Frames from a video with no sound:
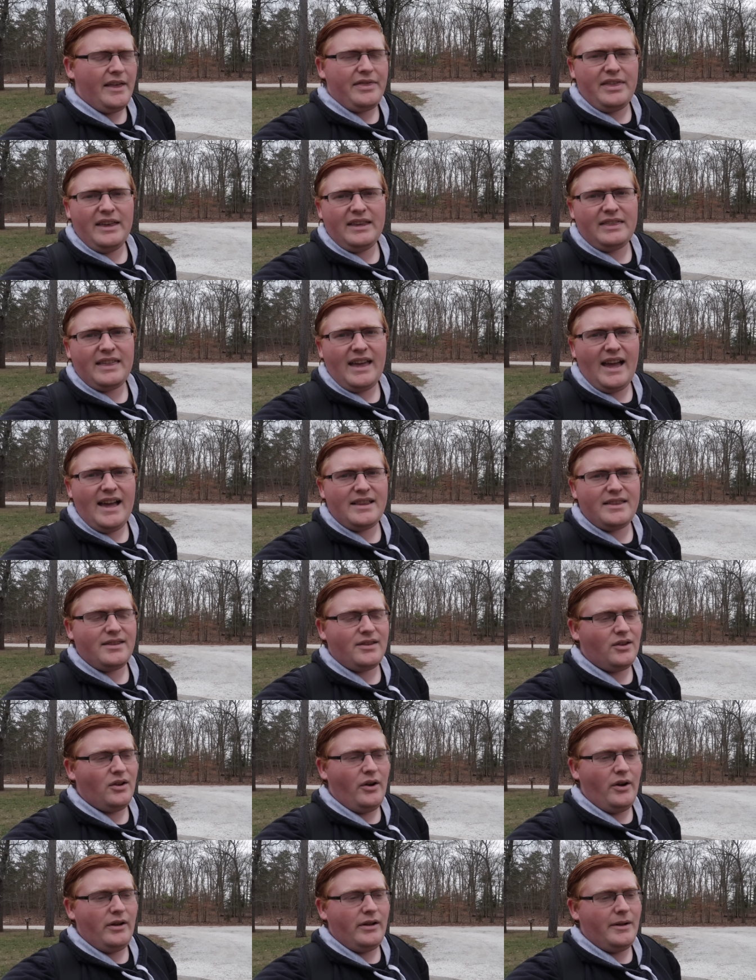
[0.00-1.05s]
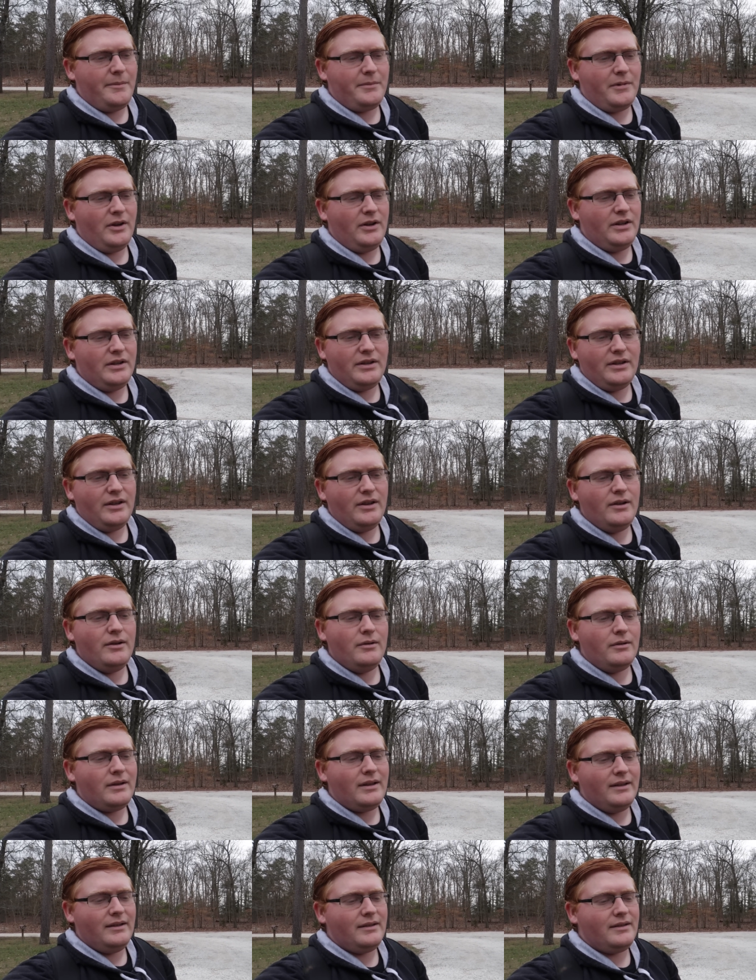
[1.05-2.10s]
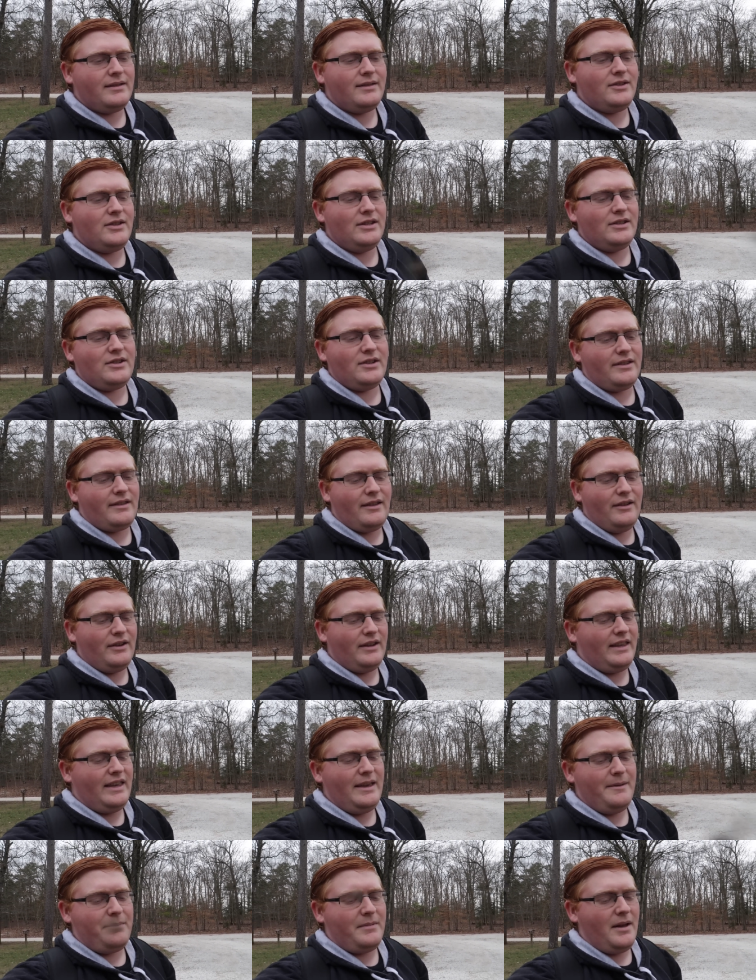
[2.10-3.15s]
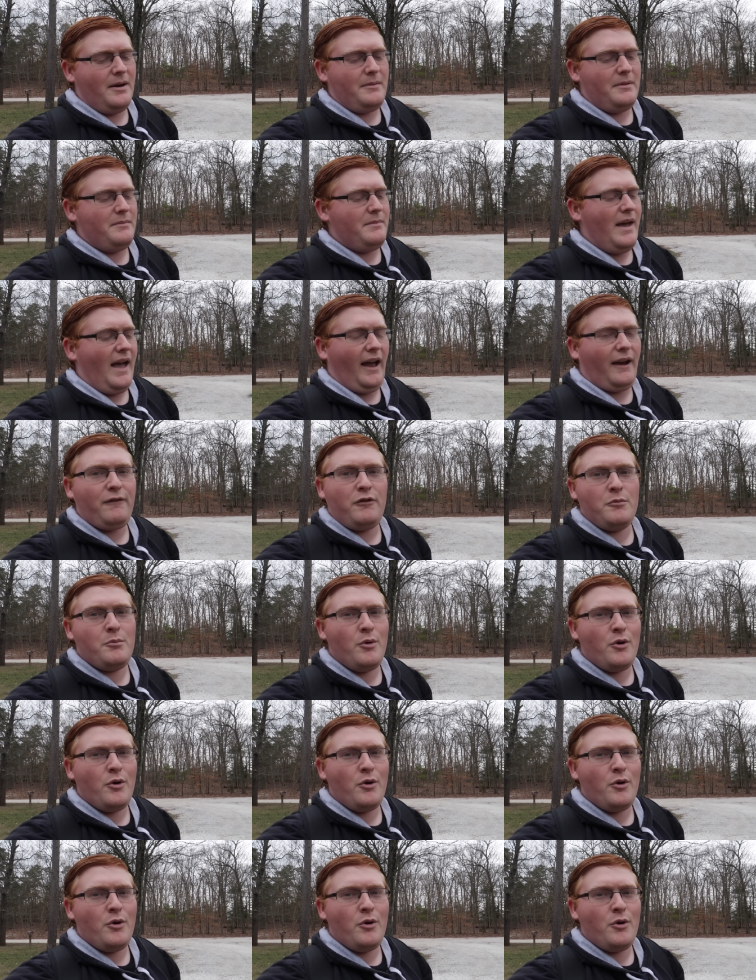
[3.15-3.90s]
I think that's all I'm gonna do because she's just gonna keep coming back for